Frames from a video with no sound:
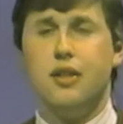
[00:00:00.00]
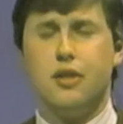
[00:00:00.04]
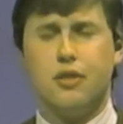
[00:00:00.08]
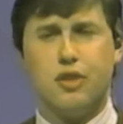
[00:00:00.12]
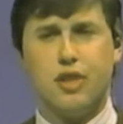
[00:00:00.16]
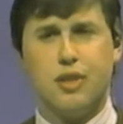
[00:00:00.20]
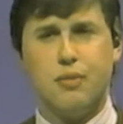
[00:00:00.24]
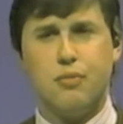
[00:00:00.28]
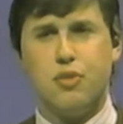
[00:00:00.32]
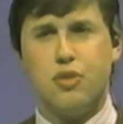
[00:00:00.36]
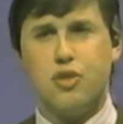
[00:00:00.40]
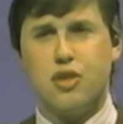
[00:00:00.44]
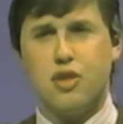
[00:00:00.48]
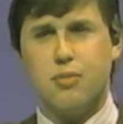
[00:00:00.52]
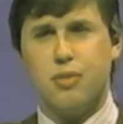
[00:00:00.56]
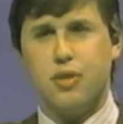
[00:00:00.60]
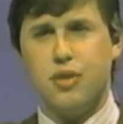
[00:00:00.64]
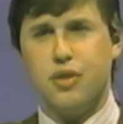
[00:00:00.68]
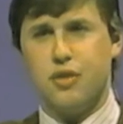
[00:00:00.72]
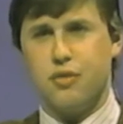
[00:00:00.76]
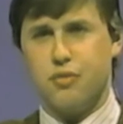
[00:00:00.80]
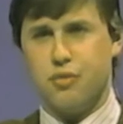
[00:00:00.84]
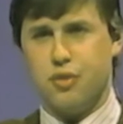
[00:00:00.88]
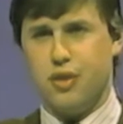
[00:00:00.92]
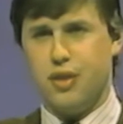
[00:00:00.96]
in learning more
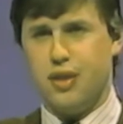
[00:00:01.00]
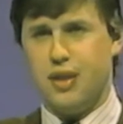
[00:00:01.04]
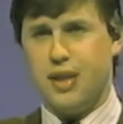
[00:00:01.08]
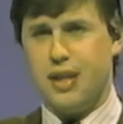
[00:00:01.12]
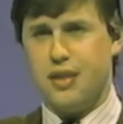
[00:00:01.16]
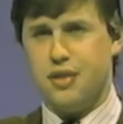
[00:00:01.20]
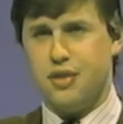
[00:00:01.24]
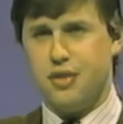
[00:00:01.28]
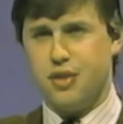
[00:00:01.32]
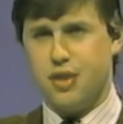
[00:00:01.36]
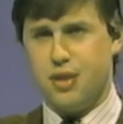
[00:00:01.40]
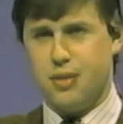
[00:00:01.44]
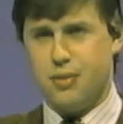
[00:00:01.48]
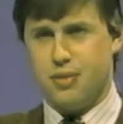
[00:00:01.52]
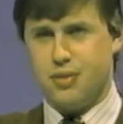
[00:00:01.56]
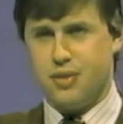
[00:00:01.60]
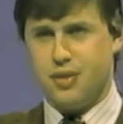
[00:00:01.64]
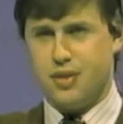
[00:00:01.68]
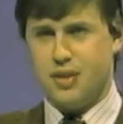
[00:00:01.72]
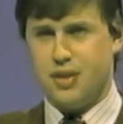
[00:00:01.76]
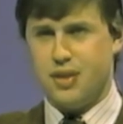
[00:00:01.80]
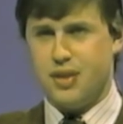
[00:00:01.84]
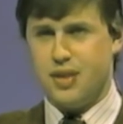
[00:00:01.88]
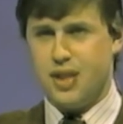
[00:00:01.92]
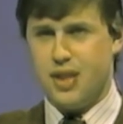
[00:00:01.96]
about the Royal
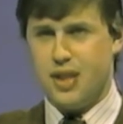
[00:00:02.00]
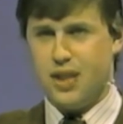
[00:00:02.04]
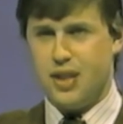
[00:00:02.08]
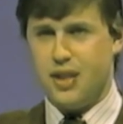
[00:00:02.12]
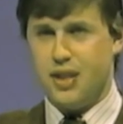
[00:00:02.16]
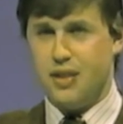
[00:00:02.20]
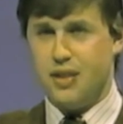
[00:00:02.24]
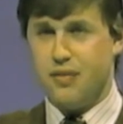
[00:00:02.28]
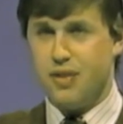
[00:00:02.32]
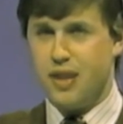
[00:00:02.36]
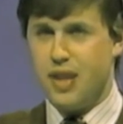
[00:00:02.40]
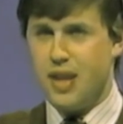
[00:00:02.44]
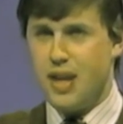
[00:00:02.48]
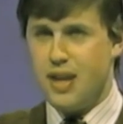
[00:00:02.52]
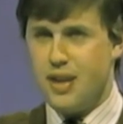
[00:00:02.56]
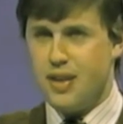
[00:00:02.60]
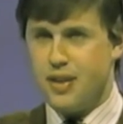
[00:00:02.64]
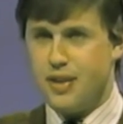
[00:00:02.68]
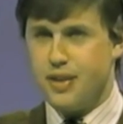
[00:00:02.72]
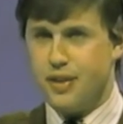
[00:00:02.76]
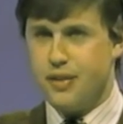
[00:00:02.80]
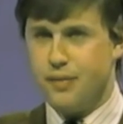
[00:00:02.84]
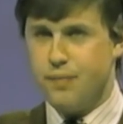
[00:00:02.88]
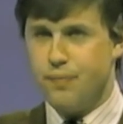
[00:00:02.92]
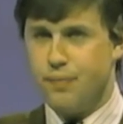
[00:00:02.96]
Astronomical Society of
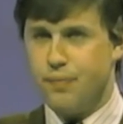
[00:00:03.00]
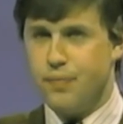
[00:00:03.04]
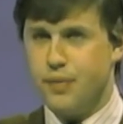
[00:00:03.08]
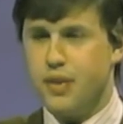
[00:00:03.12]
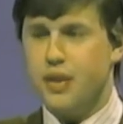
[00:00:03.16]
Canada,